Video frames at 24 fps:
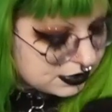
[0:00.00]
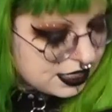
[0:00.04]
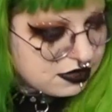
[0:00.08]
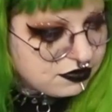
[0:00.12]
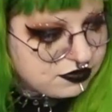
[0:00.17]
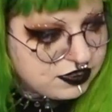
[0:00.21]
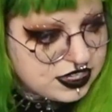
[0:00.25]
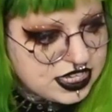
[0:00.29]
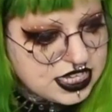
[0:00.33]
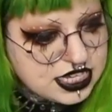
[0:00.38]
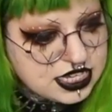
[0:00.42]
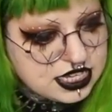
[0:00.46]
They're
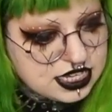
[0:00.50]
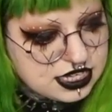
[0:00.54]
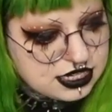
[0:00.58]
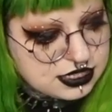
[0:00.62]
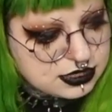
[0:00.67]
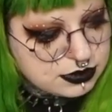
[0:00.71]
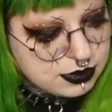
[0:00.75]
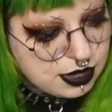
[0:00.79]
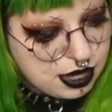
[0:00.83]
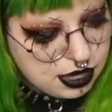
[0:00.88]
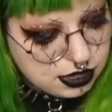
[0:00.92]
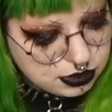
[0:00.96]
vegan
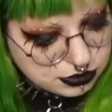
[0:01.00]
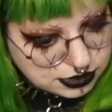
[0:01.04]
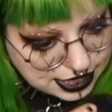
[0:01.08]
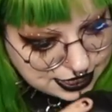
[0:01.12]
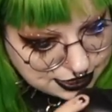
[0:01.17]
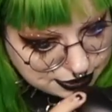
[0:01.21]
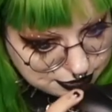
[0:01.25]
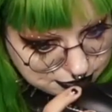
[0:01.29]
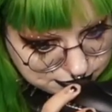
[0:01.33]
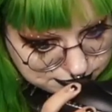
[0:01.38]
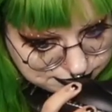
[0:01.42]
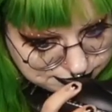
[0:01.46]
as well,
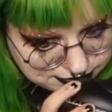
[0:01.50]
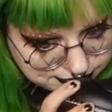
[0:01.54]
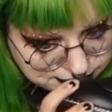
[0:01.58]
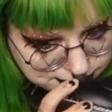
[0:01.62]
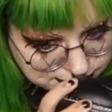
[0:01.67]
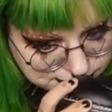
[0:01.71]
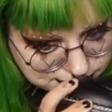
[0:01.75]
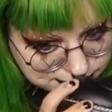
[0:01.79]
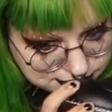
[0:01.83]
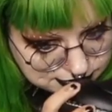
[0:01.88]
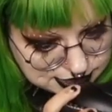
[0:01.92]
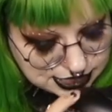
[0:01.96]
they,
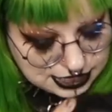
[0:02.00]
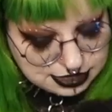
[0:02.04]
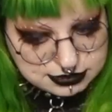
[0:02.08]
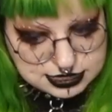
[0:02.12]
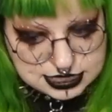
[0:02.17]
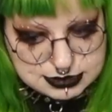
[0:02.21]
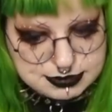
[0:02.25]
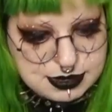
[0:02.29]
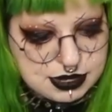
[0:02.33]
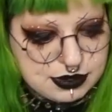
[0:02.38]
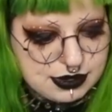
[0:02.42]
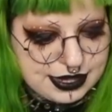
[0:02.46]
they don't
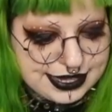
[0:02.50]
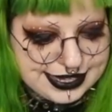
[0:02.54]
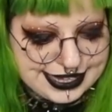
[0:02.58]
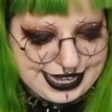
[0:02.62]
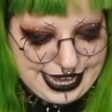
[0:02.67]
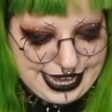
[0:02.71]
smell like